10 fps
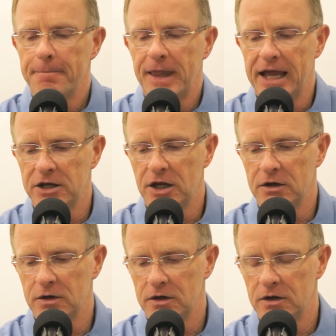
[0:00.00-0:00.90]
And,
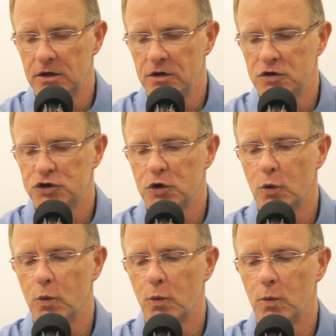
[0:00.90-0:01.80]
and
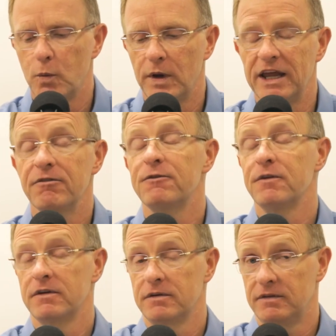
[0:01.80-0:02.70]
so if
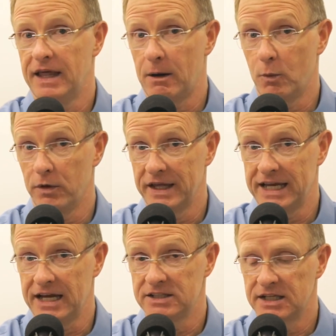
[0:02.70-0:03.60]
that were the
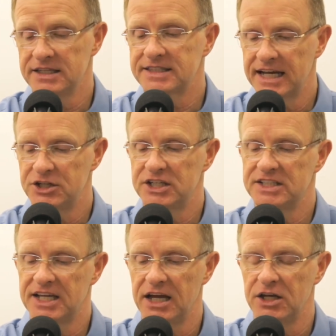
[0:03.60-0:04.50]
case, let's say she
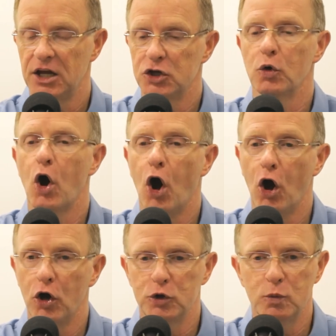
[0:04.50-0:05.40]
said, you,
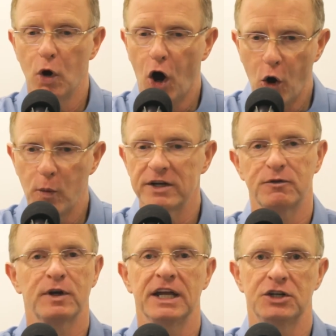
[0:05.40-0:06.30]
you always
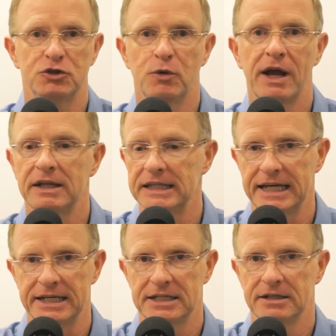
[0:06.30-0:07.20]
forget to dry the
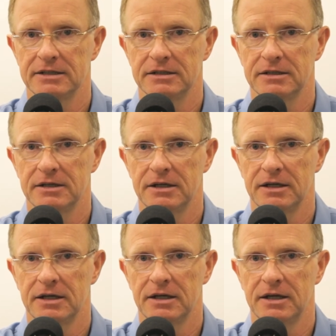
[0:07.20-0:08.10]
lid. Mm-hmm
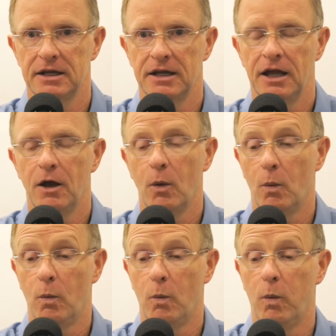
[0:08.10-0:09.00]

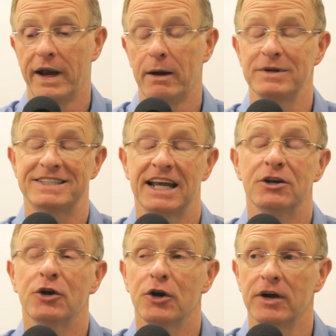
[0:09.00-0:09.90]
what I would say
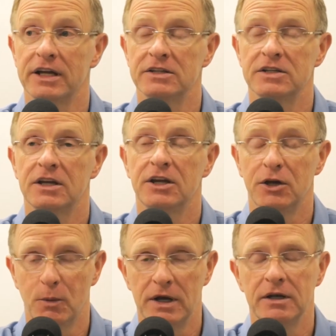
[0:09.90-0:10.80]
to her is, you
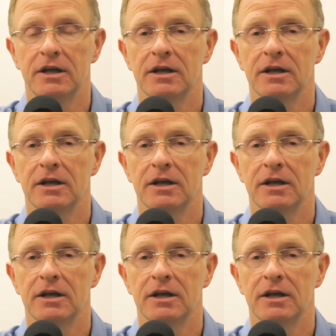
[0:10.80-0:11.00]
know what?